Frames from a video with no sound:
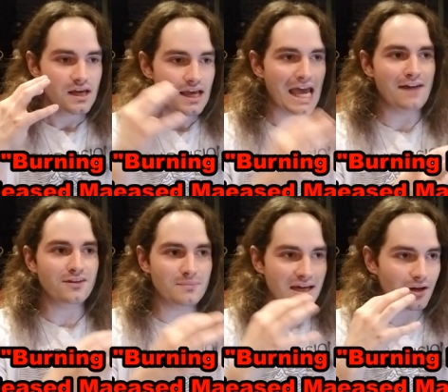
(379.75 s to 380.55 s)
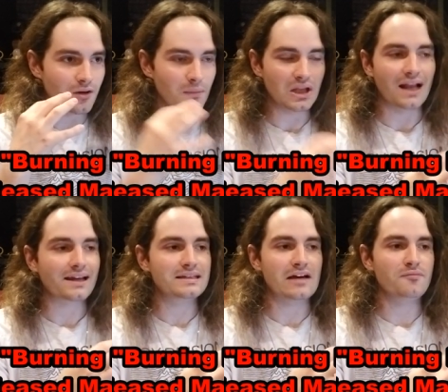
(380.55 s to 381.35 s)
heavy metal,
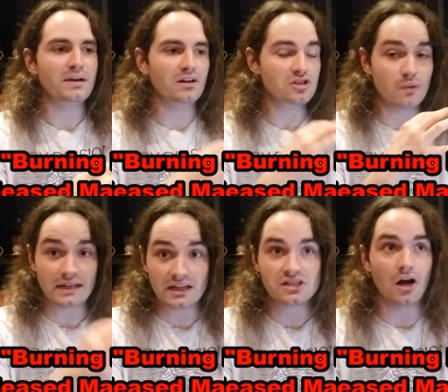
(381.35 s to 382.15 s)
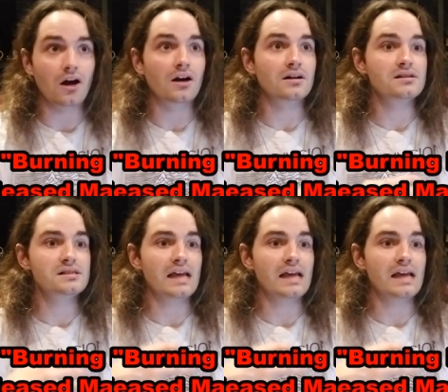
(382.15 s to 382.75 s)
melodic death metal twin guitars,